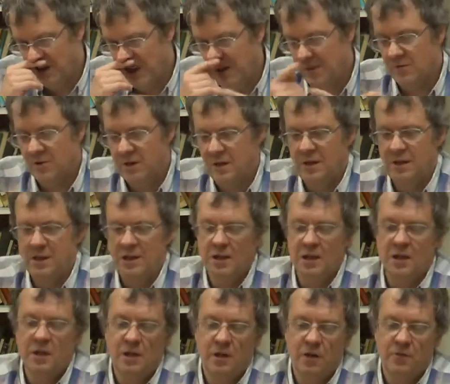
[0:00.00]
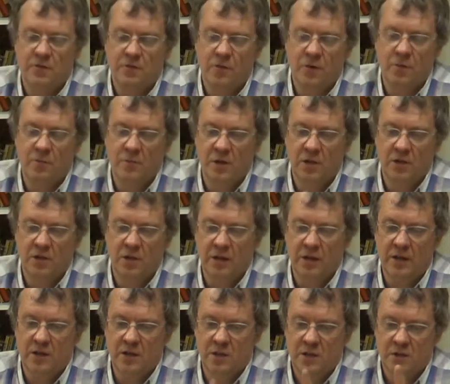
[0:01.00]
every year from
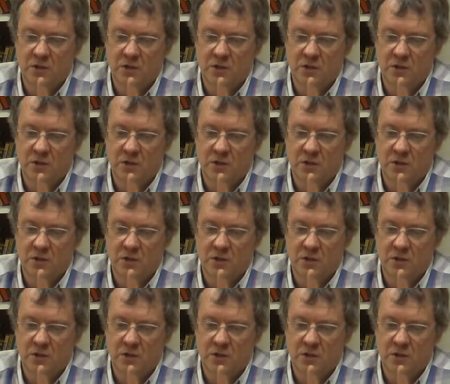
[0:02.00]
like